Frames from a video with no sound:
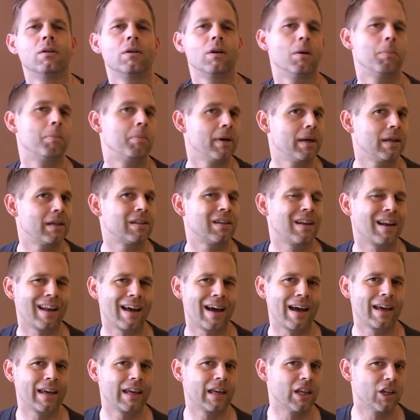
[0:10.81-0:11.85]
a bit
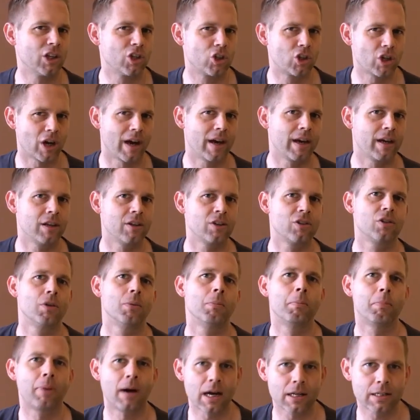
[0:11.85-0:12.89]
like a giant
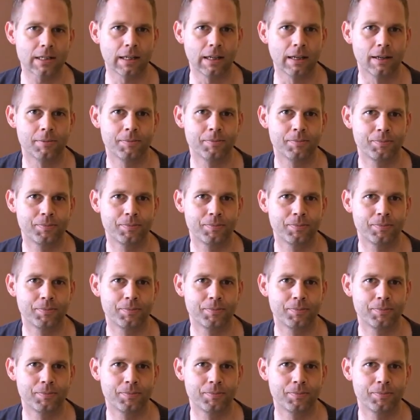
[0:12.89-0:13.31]
puzzle.